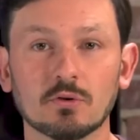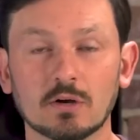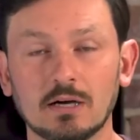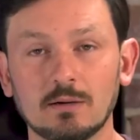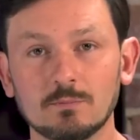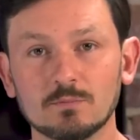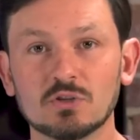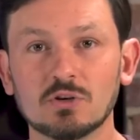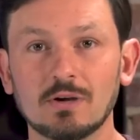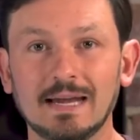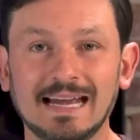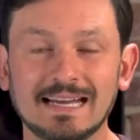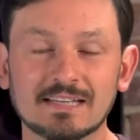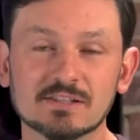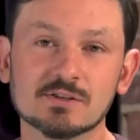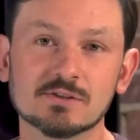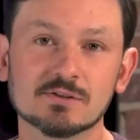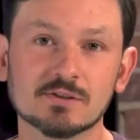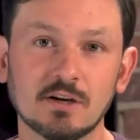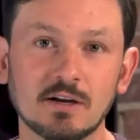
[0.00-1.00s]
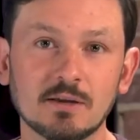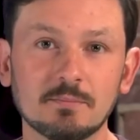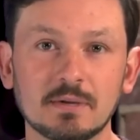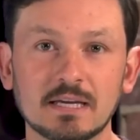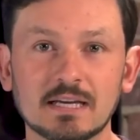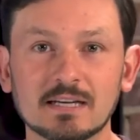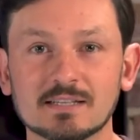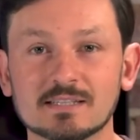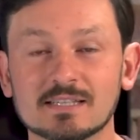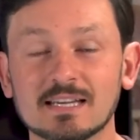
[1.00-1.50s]
or come to answers on,
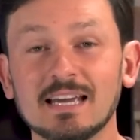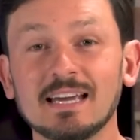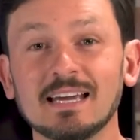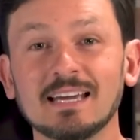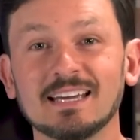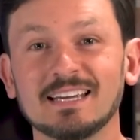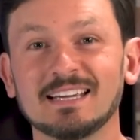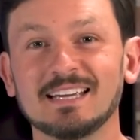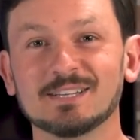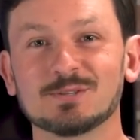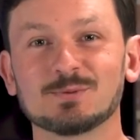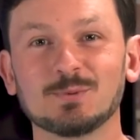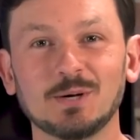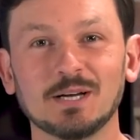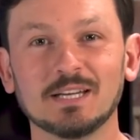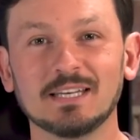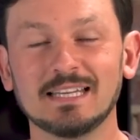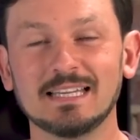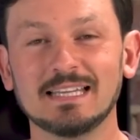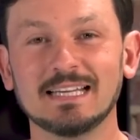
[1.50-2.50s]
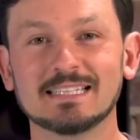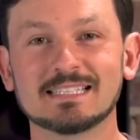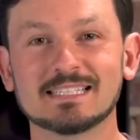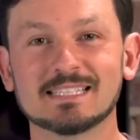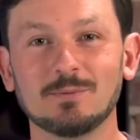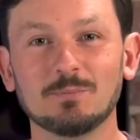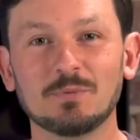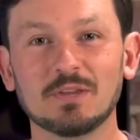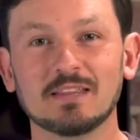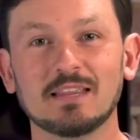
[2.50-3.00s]
because guess what? That's
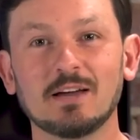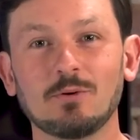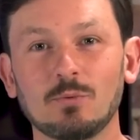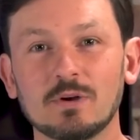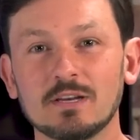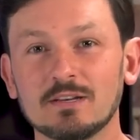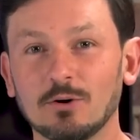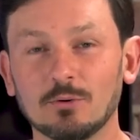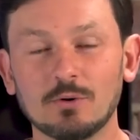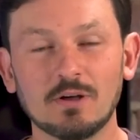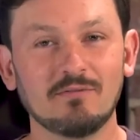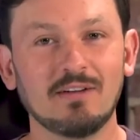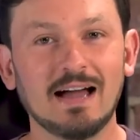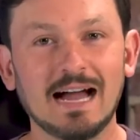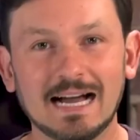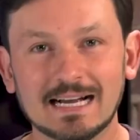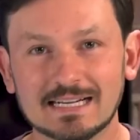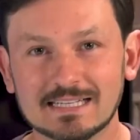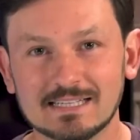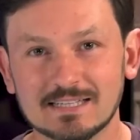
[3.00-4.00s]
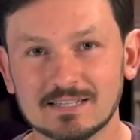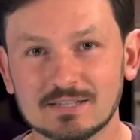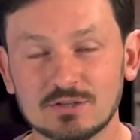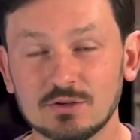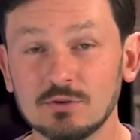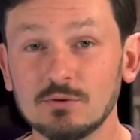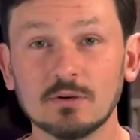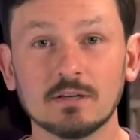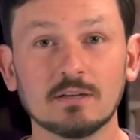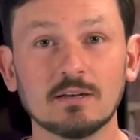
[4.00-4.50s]
something that we don't have access
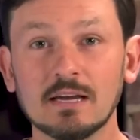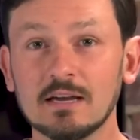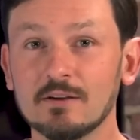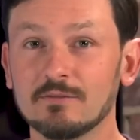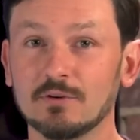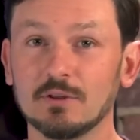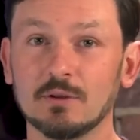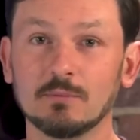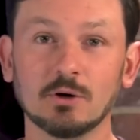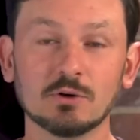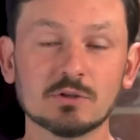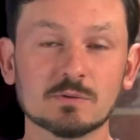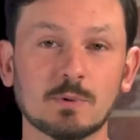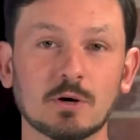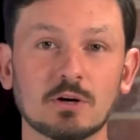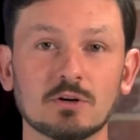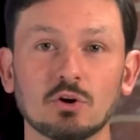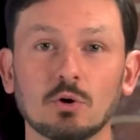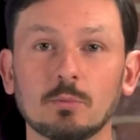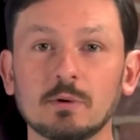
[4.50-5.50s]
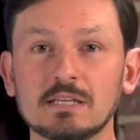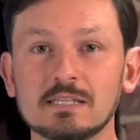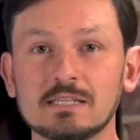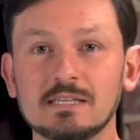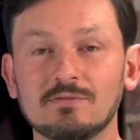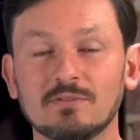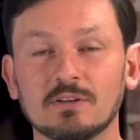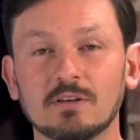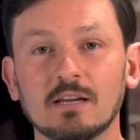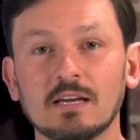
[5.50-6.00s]
to. And for the most part, nobody's
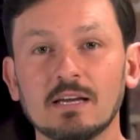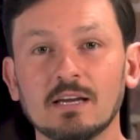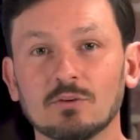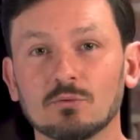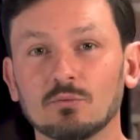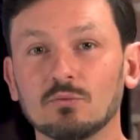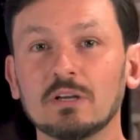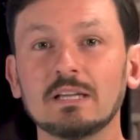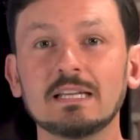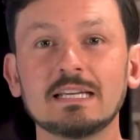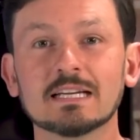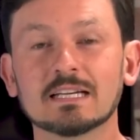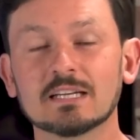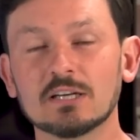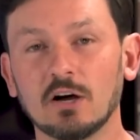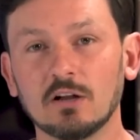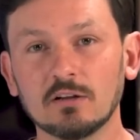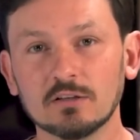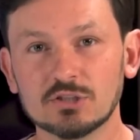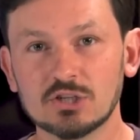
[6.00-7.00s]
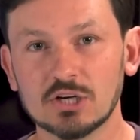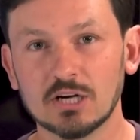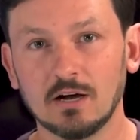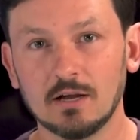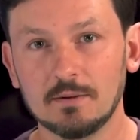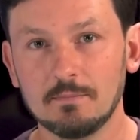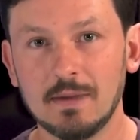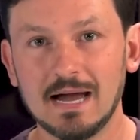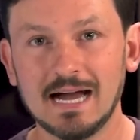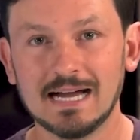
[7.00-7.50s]
even really acknowledging
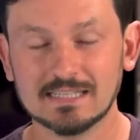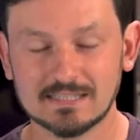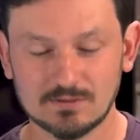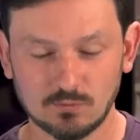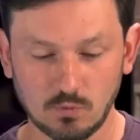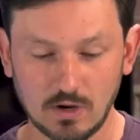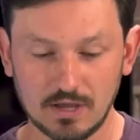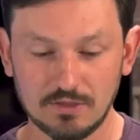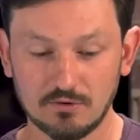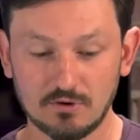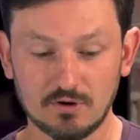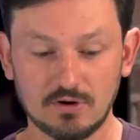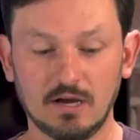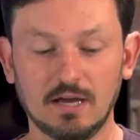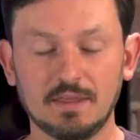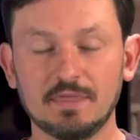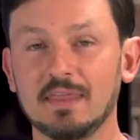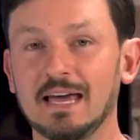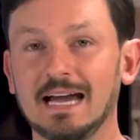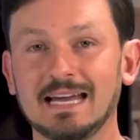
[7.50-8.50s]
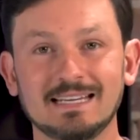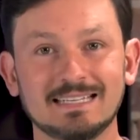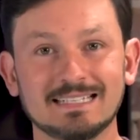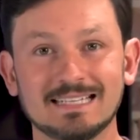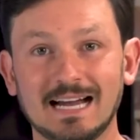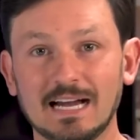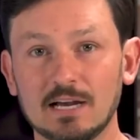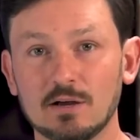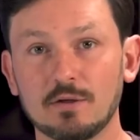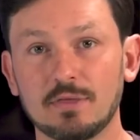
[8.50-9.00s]
en masse whether or not that
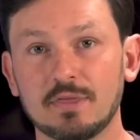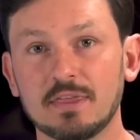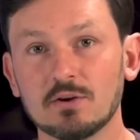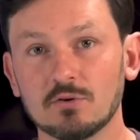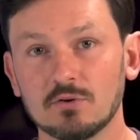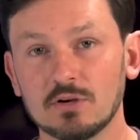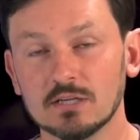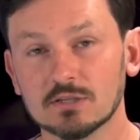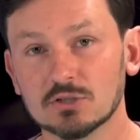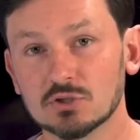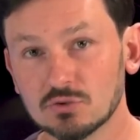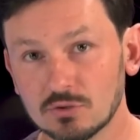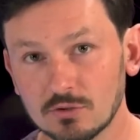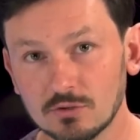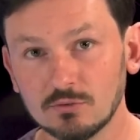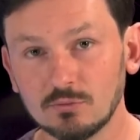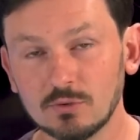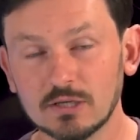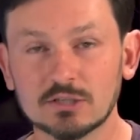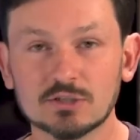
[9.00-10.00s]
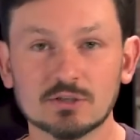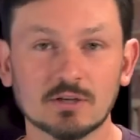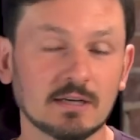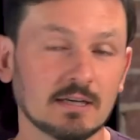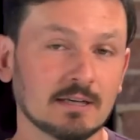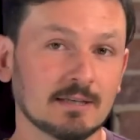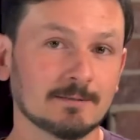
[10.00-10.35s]
entire theory is true, which